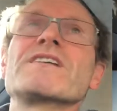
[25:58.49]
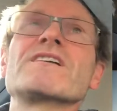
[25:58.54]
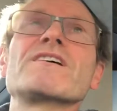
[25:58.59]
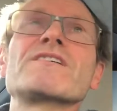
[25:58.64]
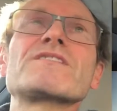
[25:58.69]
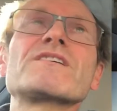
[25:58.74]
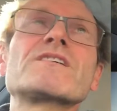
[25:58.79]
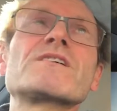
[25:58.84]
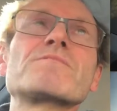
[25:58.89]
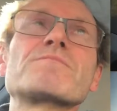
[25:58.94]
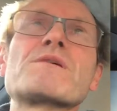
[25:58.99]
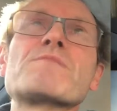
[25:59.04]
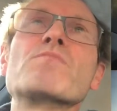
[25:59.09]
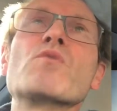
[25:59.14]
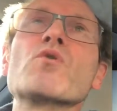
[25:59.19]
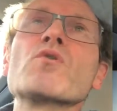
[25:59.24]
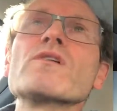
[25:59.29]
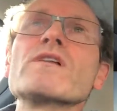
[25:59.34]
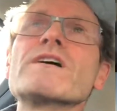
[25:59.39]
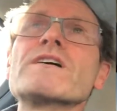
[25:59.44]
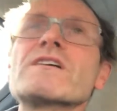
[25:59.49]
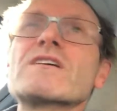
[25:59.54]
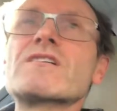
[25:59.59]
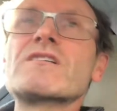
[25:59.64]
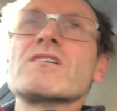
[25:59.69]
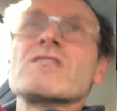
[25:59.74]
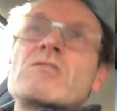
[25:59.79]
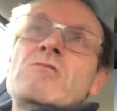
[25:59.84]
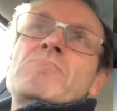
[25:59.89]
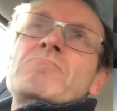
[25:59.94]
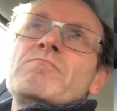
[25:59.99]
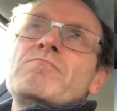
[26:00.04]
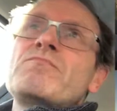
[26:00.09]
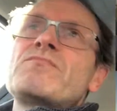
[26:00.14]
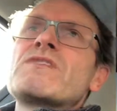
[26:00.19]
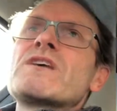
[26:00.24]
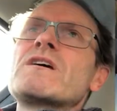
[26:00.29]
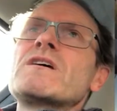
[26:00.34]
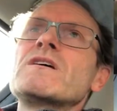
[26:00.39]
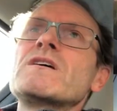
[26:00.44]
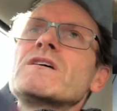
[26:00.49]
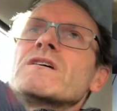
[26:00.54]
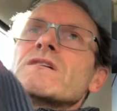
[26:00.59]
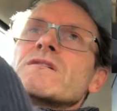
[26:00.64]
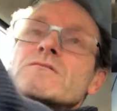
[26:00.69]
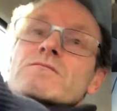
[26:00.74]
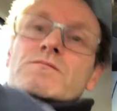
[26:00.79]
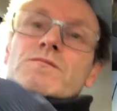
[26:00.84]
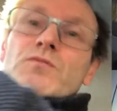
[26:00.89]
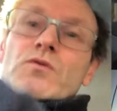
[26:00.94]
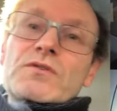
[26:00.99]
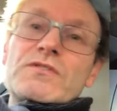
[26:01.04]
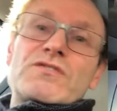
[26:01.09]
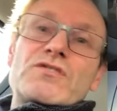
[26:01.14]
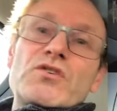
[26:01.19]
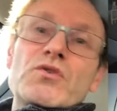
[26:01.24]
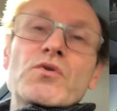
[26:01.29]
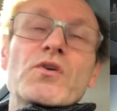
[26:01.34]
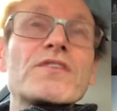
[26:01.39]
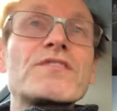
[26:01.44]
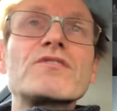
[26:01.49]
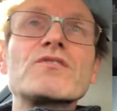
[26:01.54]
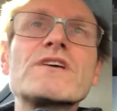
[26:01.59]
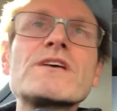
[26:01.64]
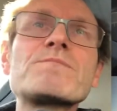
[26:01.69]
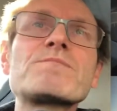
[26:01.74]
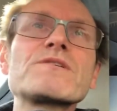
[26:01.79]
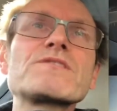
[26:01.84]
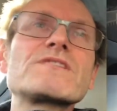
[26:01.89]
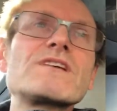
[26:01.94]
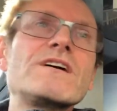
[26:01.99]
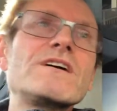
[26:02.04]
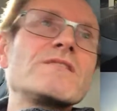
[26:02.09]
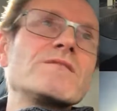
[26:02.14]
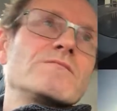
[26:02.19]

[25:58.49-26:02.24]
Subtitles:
I think it'd be more like, what, 2 or 3%?